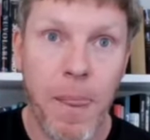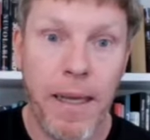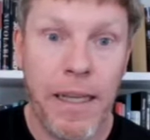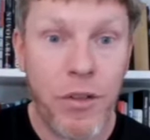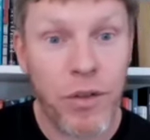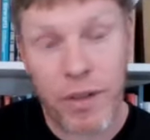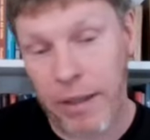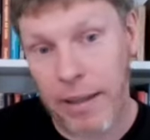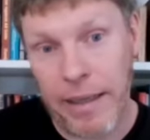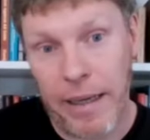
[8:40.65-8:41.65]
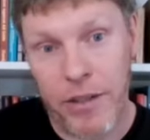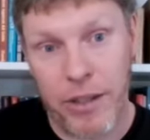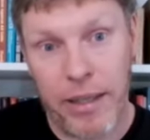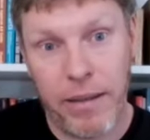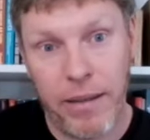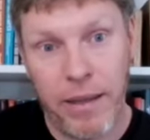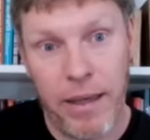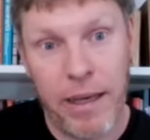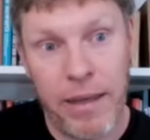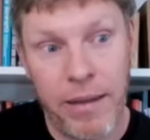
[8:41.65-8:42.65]
Interestingly, actually,
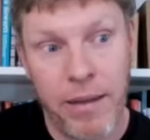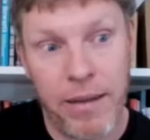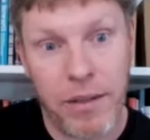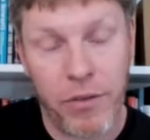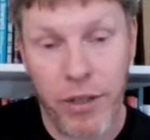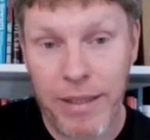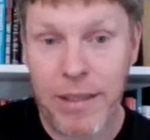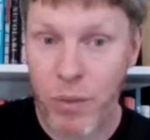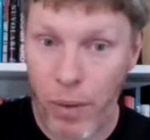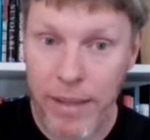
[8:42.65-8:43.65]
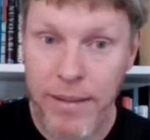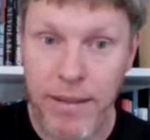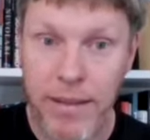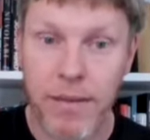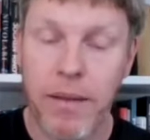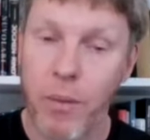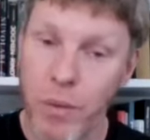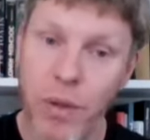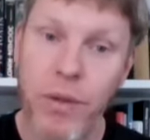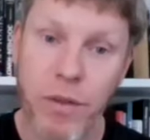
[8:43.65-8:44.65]
in the sort of 1920s, there was
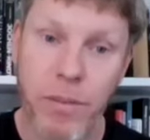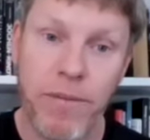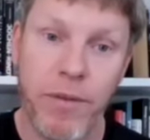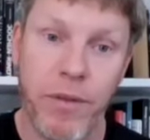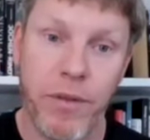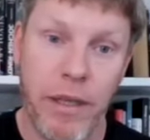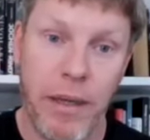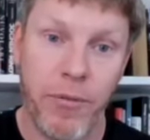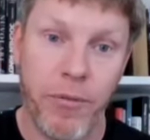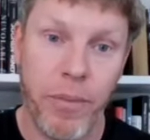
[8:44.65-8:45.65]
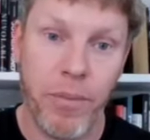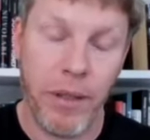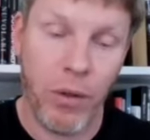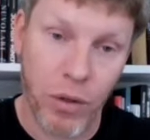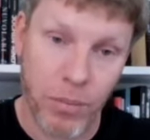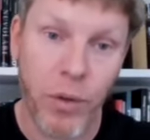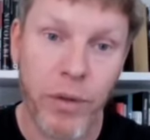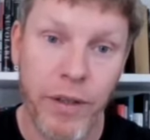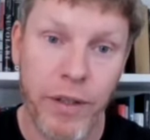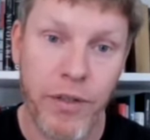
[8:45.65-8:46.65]
also some influence that came from the
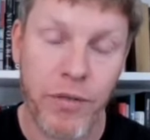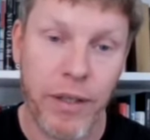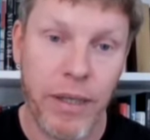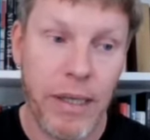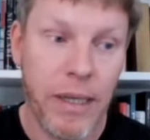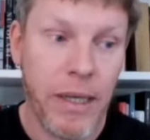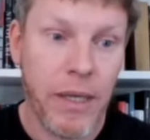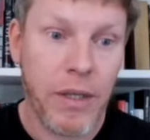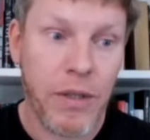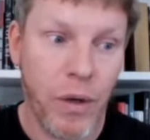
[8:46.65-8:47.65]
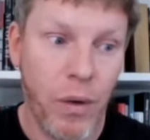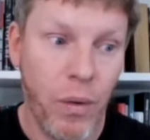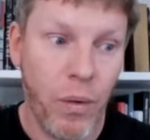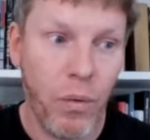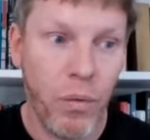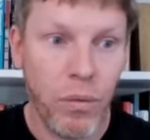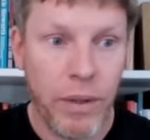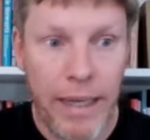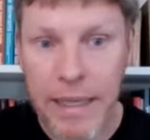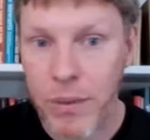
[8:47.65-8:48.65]
locomotive industry. So
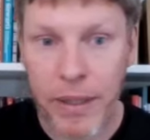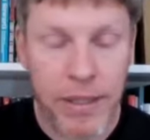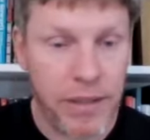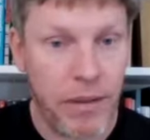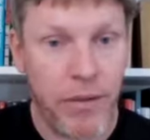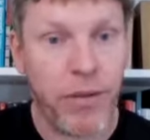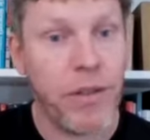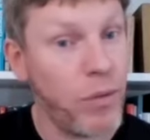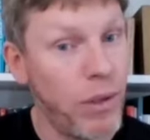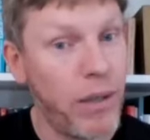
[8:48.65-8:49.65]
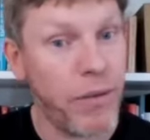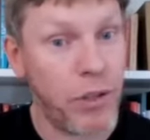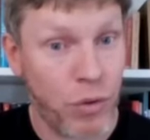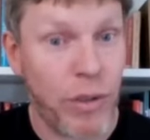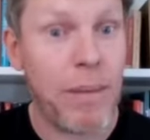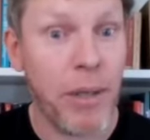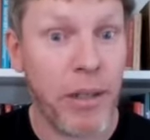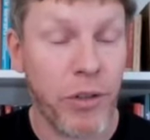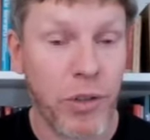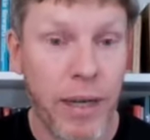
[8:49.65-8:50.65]
late 20s, early 30s, there were a lot of
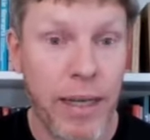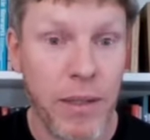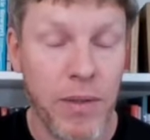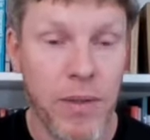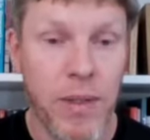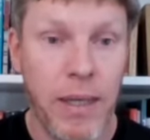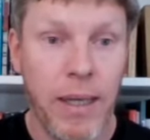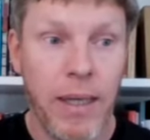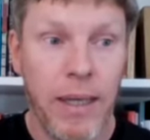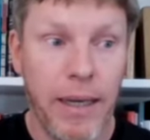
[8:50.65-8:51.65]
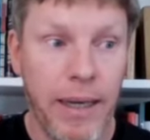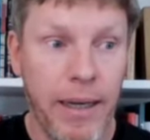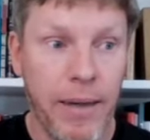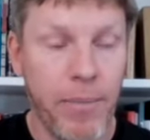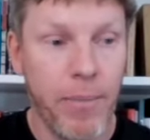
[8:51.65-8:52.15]
streamliner trains. Yeah.